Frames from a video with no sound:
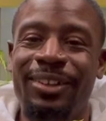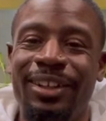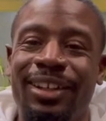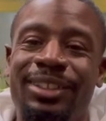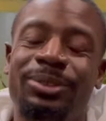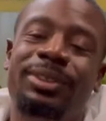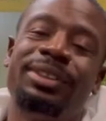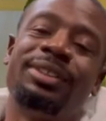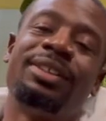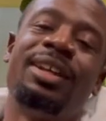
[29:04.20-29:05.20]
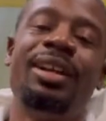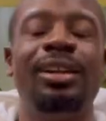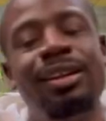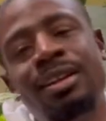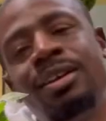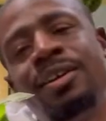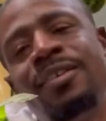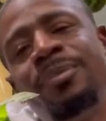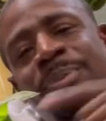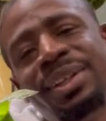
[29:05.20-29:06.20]
on the next one. Love,
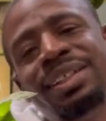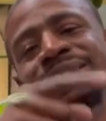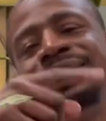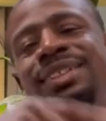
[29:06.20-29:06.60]
peace,